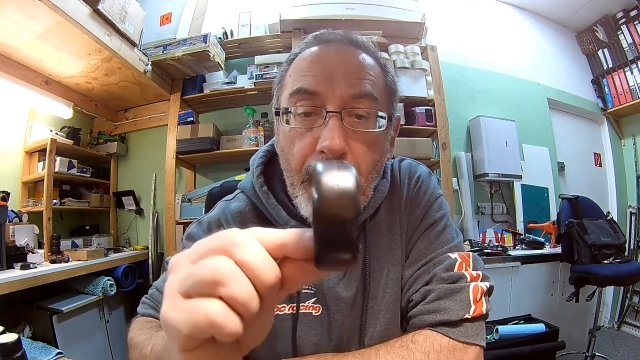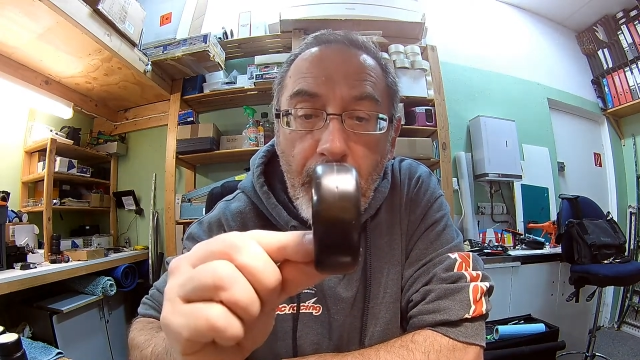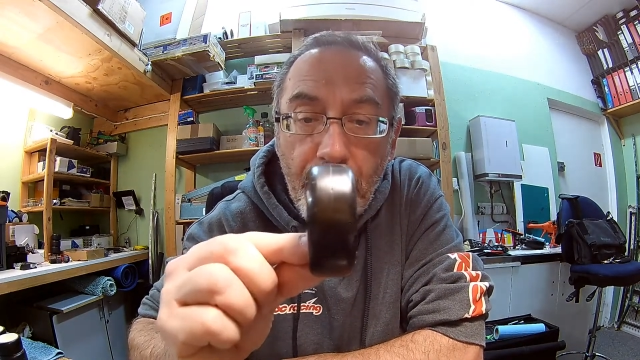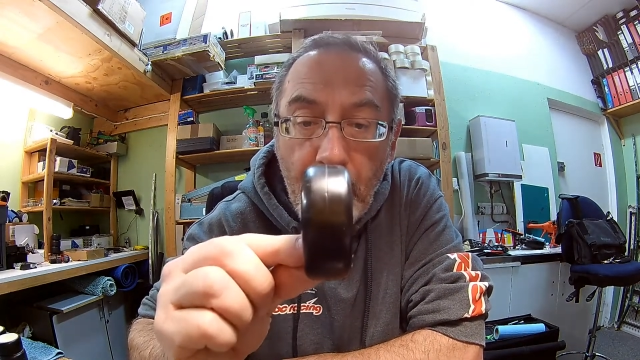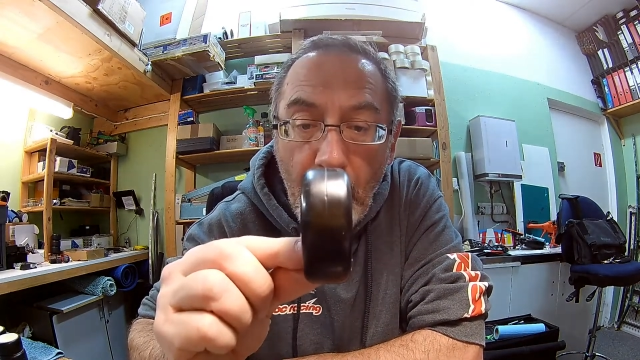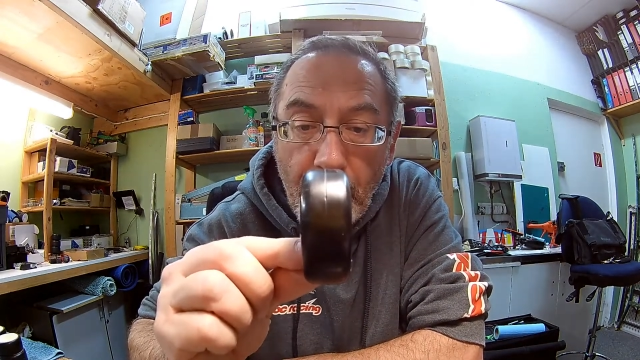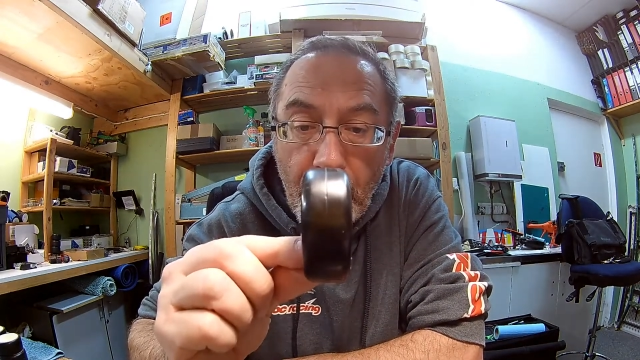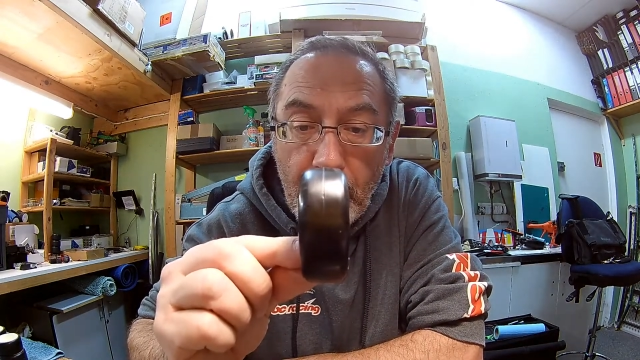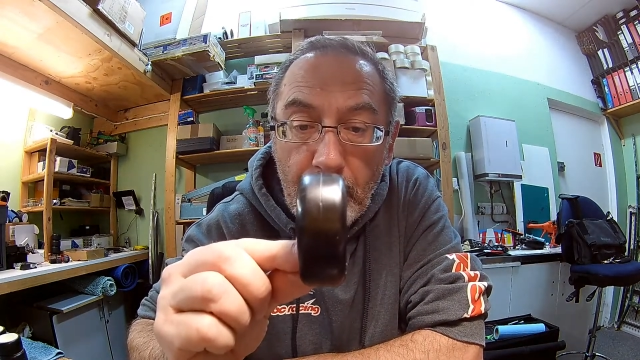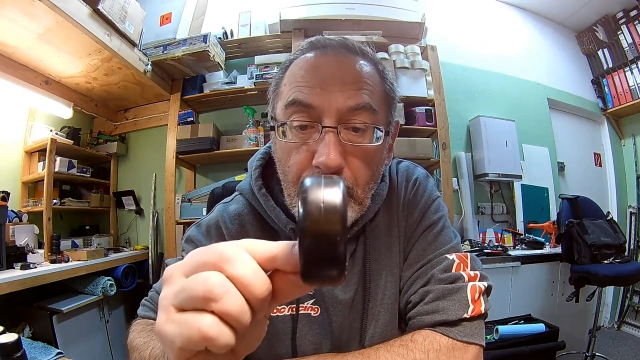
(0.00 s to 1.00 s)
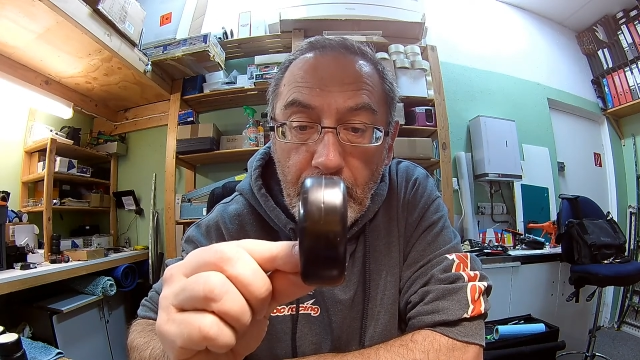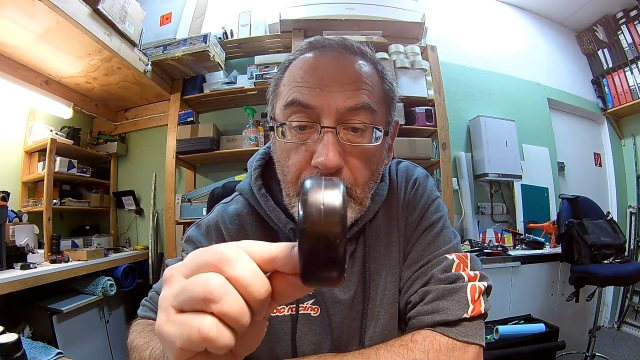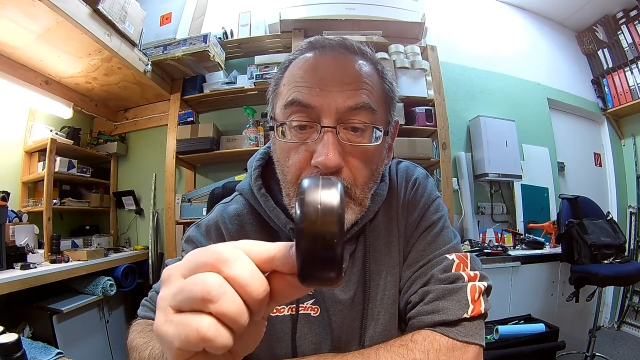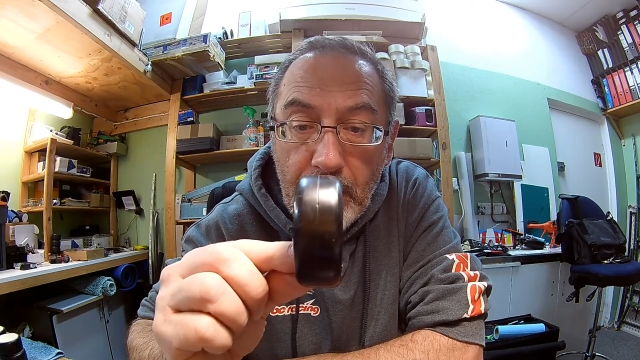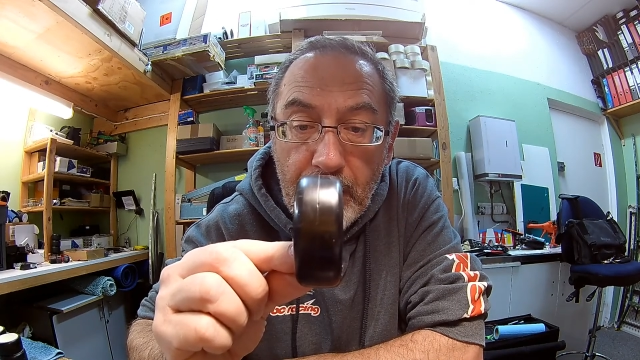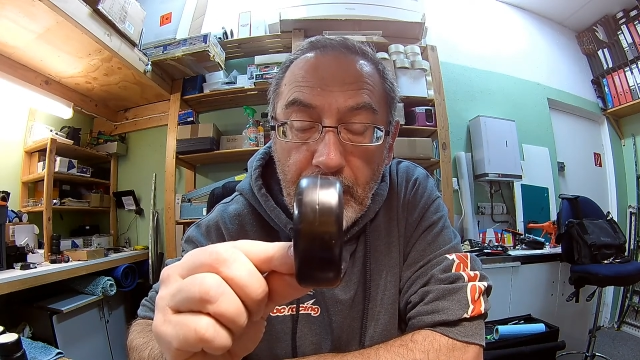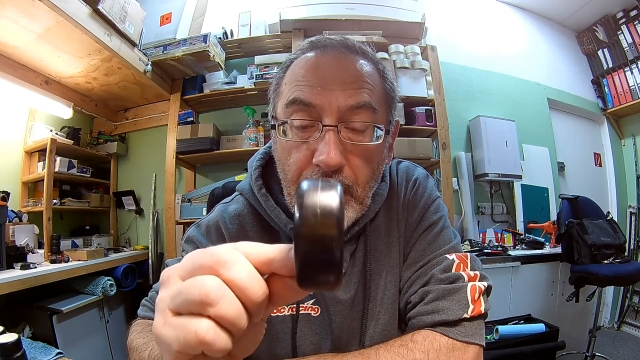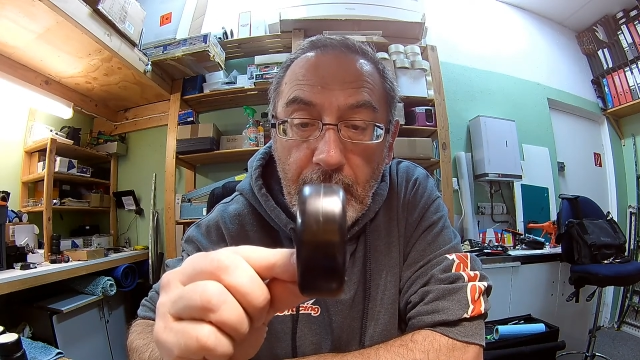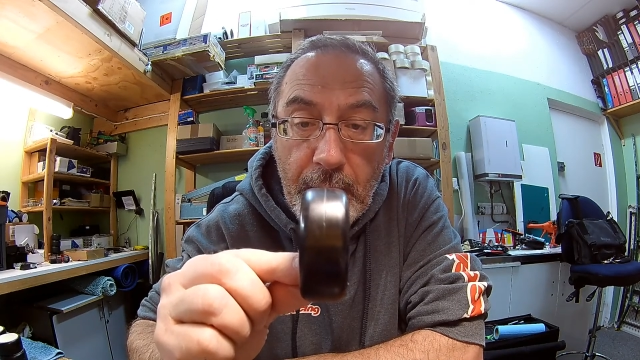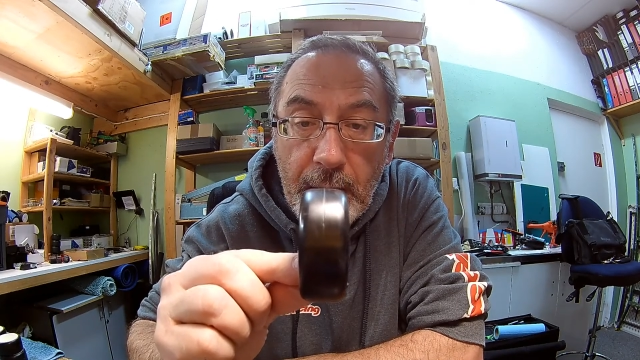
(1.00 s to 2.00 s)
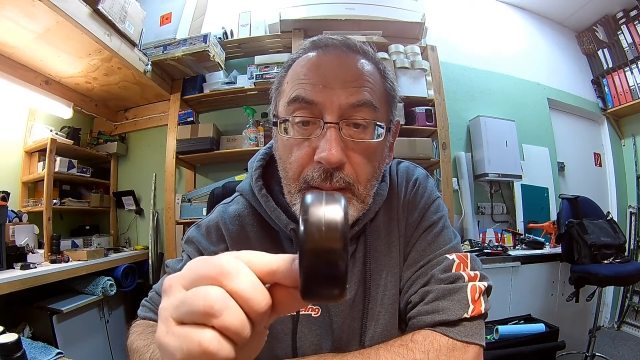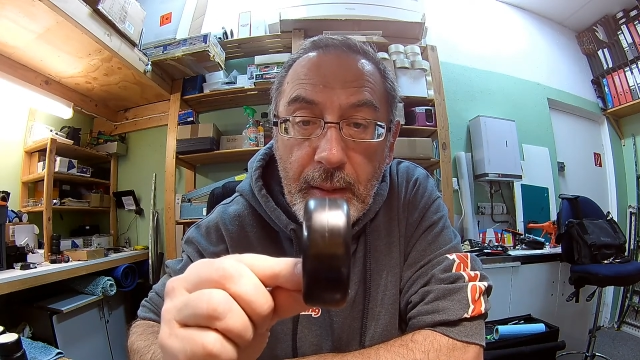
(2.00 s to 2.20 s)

Now, if you have a good look at that tyre,